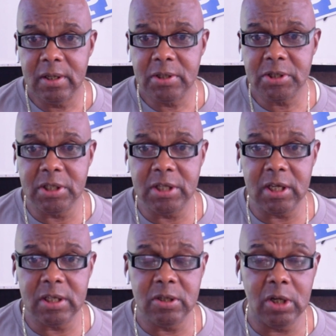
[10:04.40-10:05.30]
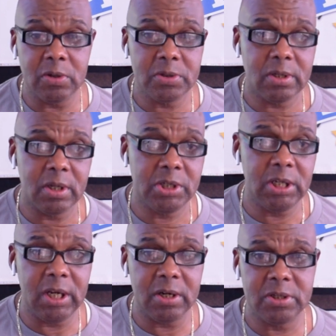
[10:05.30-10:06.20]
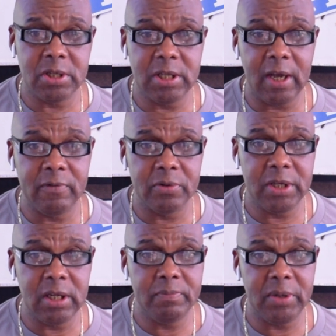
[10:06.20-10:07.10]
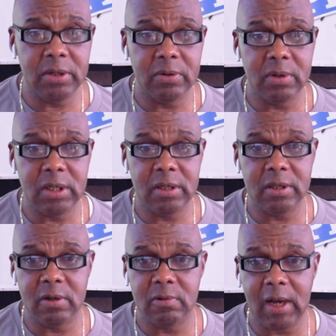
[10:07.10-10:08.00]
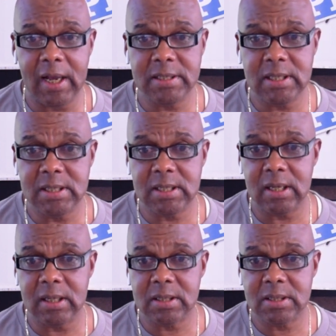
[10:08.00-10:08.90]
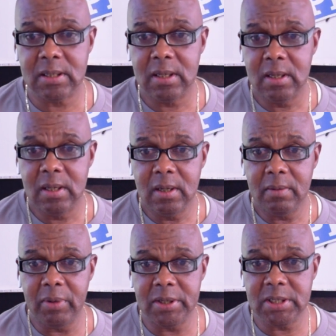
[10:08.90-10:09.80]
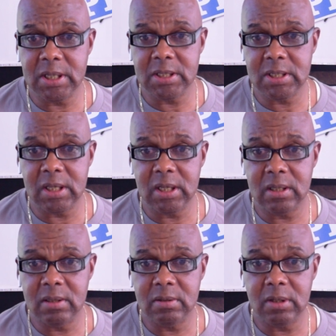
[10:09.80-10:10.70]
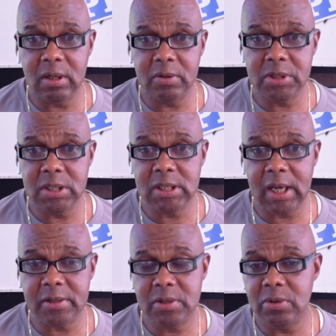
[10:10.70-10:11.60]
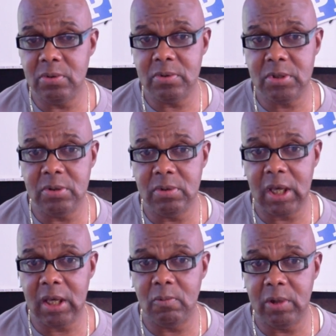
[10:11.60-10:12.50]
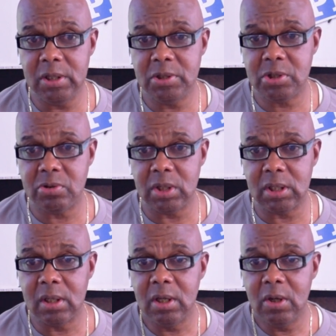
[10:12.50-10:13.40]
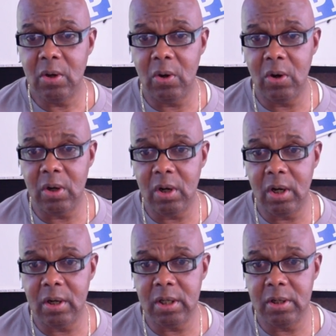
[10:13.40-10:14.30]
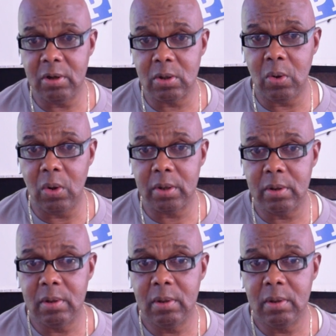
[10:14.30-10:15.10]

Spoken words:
She did, you know, She Dares the Devil did beat her in the Arazi Stakes. But since then, you know, she's got a two-game winning streak in her corner.